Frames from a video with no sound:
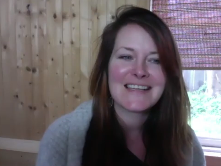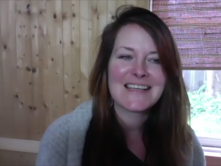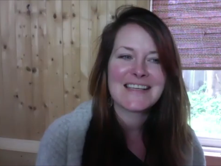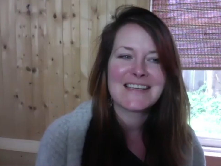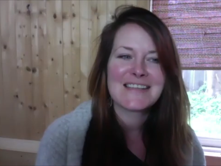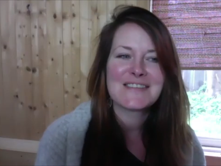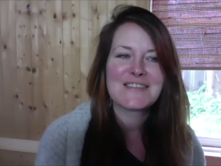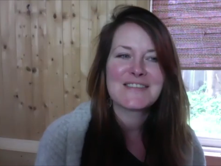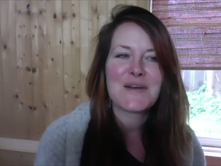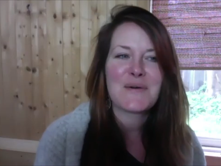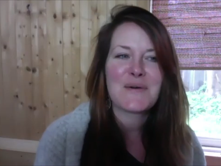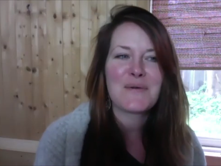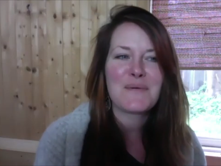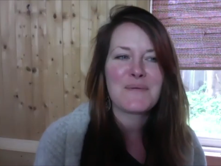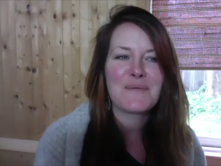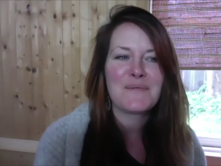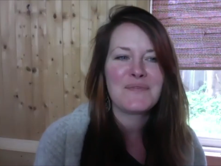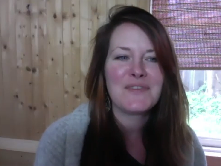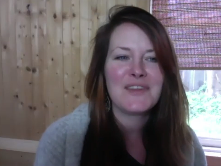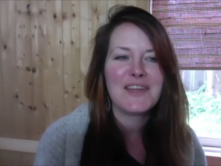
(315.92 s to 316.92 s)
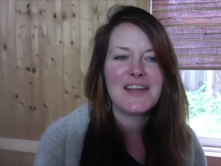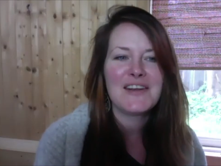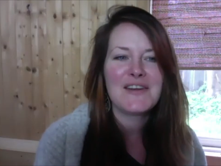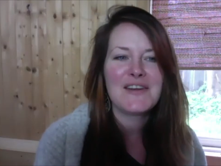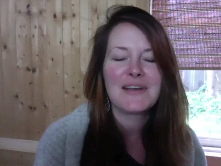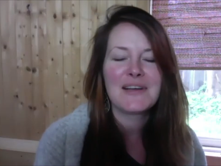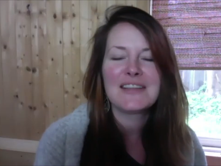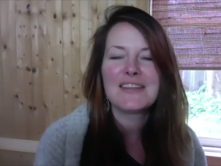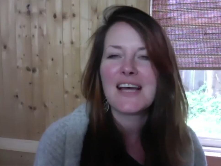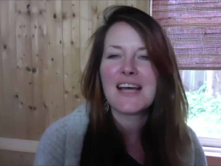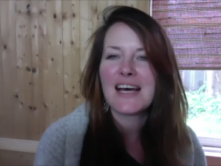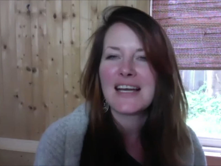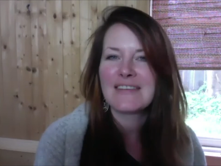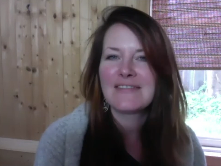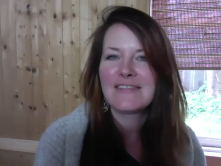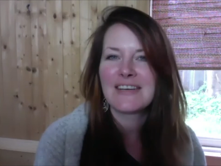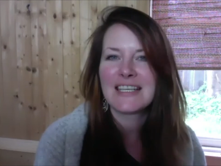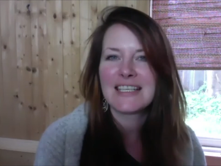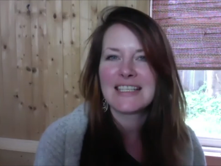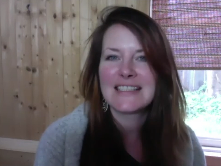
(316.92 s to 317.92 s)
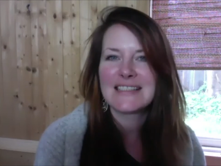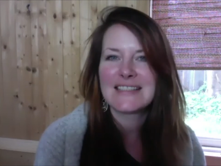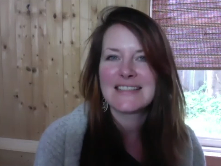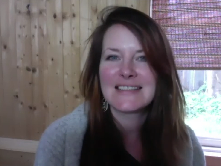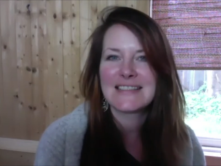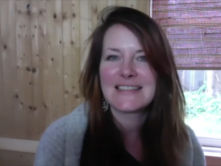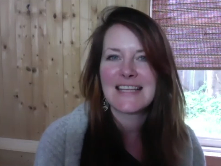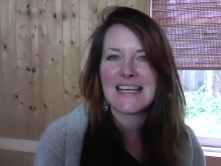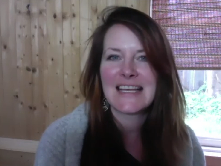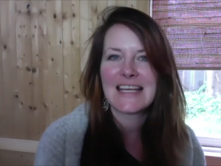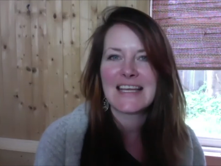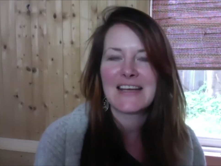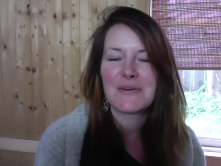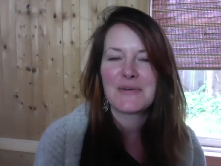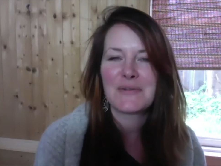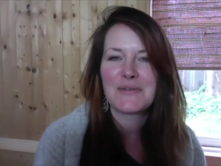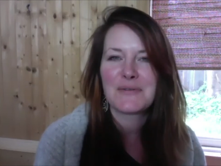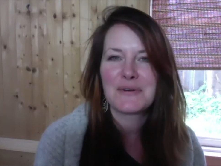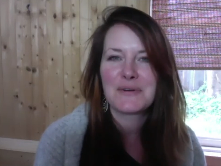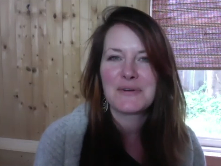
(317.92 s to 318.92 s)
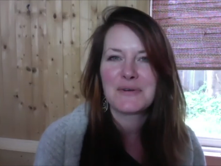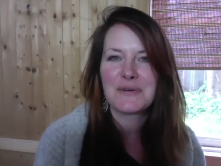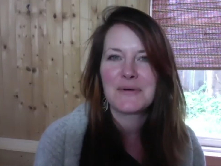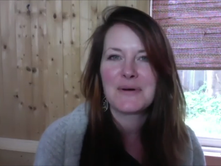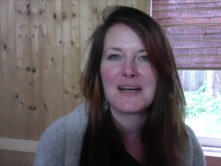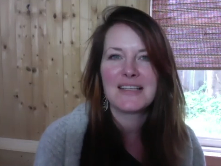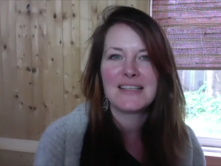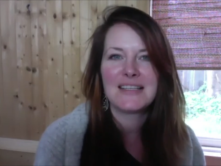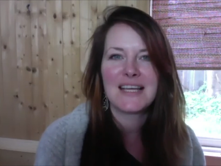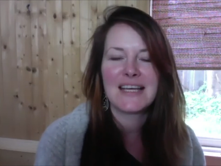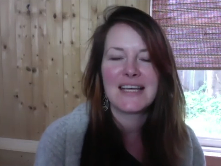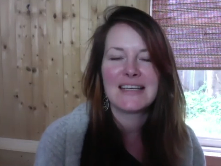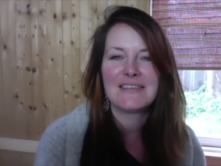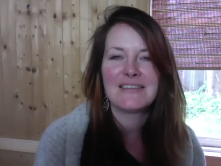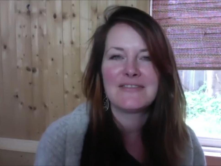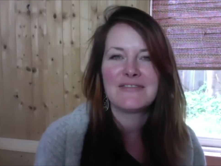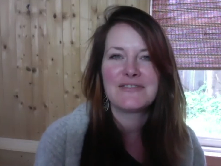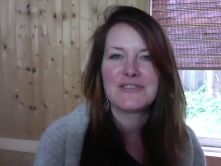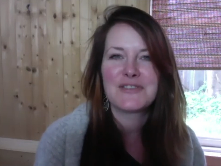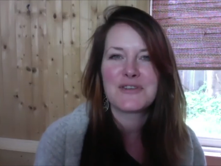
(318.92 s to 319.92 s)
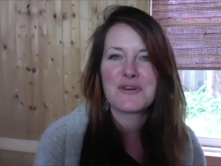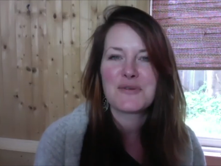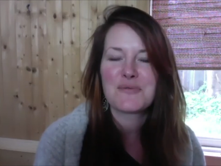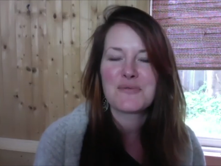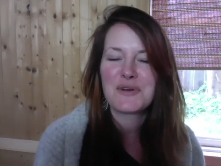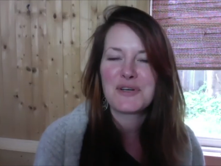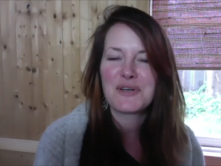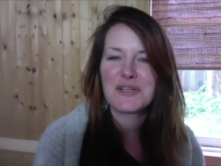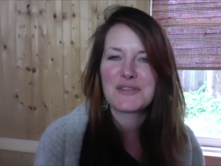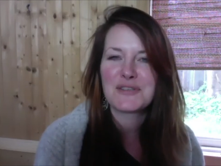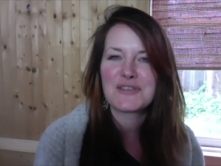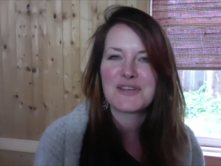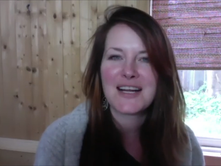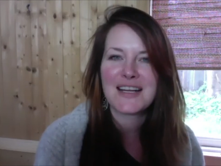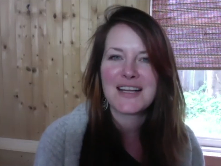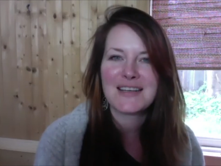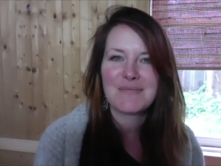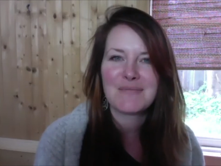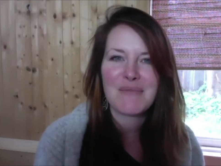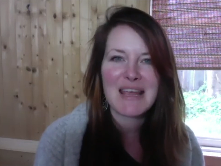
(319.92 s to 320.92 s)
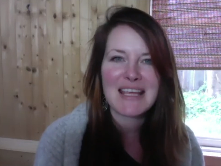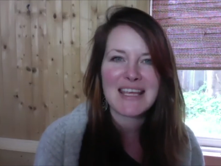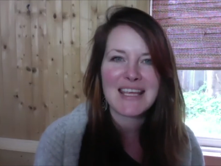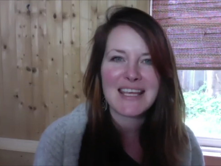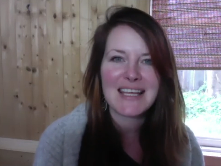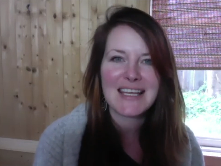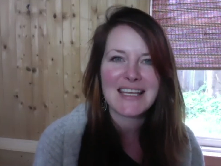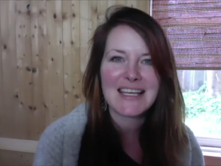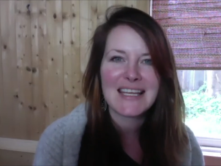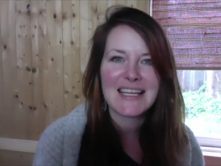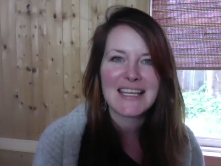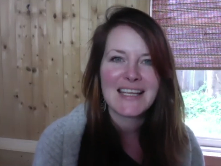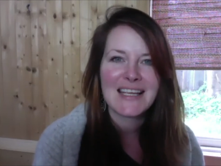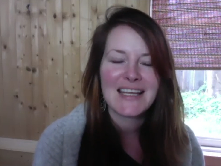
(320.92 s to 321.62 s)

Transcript: Sure. So, you know, a lot of artists, they go through a lot of turmoil trying to make it.